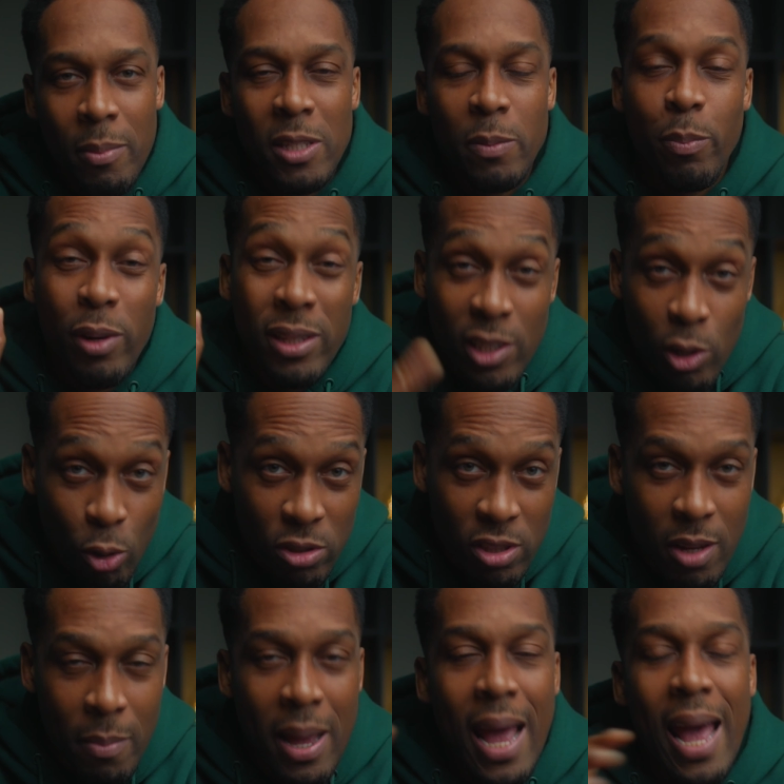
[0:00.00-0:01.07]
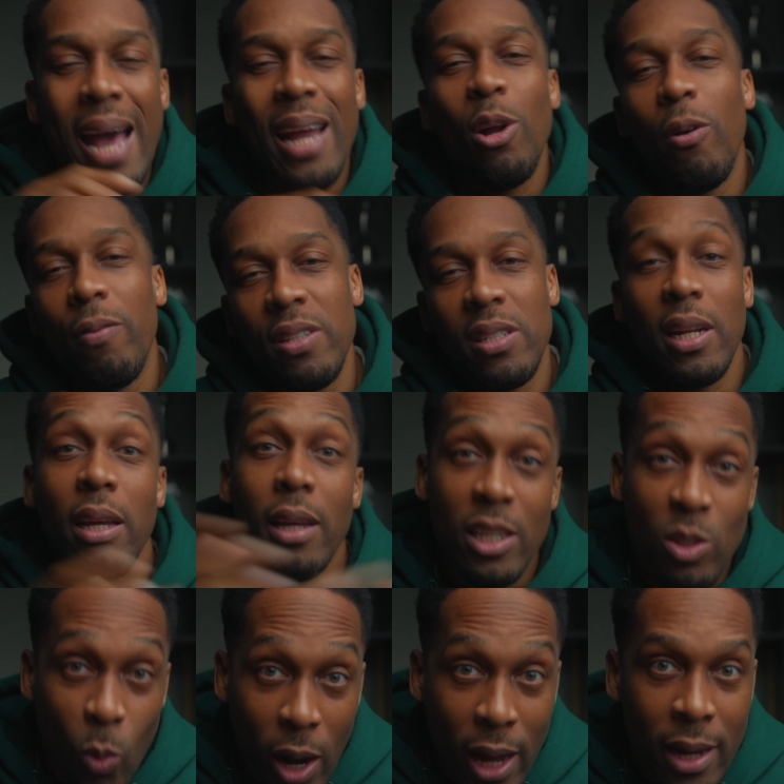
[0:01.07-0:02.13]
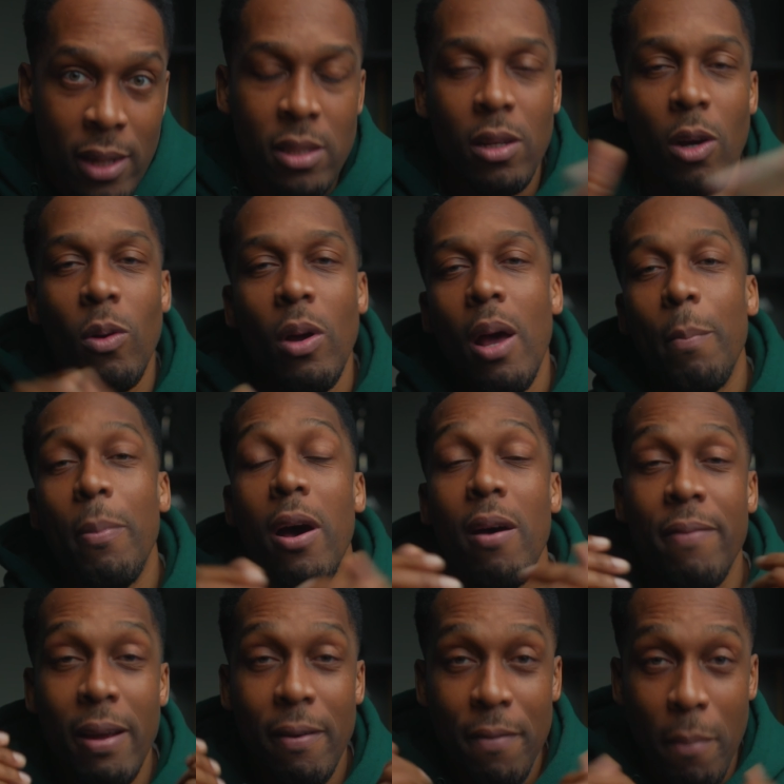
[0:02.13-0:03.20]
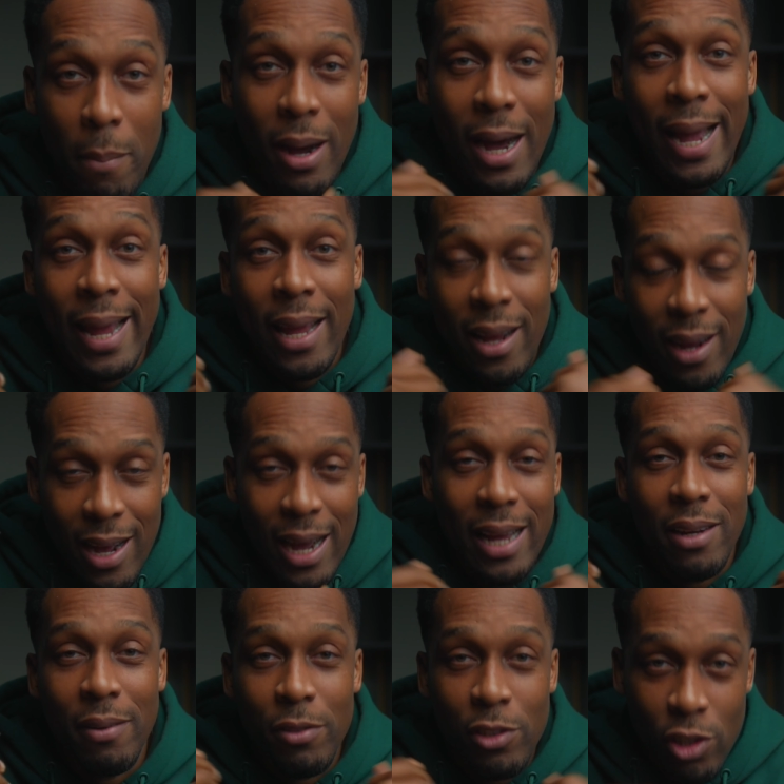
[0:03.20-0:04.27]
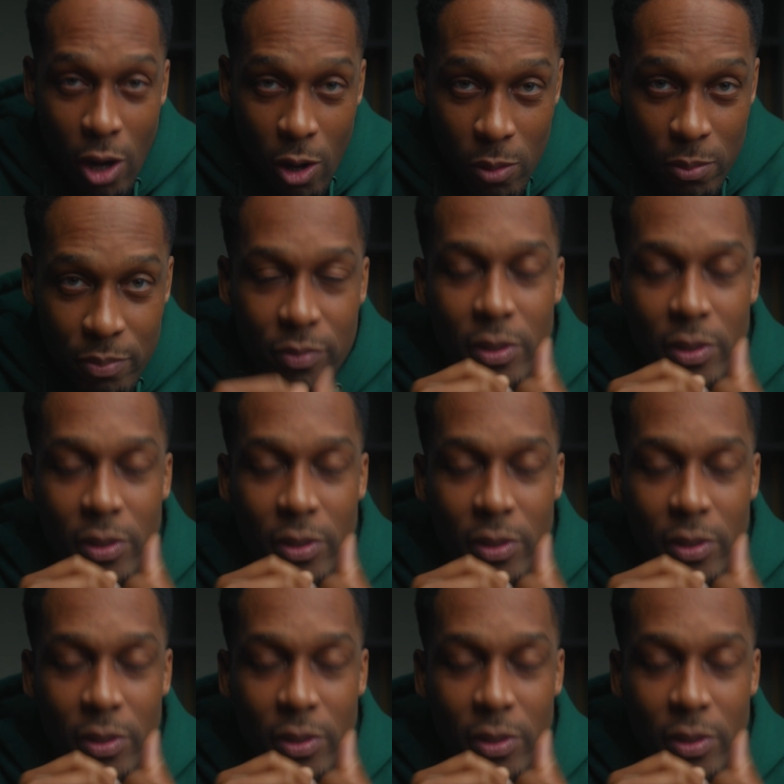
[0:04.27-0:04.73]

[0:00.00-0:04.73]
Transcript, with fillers: It's pretty awesome, and obviously it's wireless, so perfect for my kind of show.